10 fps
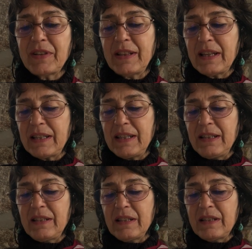and that he
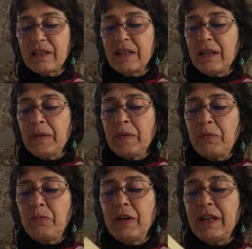did
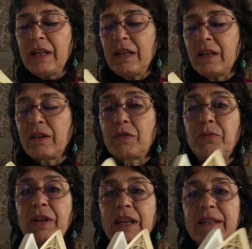really
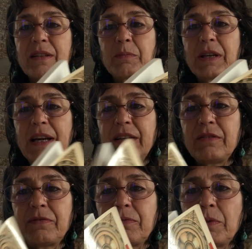create some kind
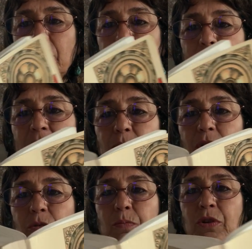of
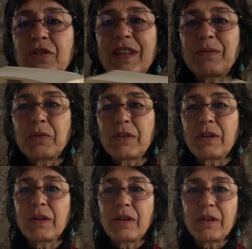manuals, books that were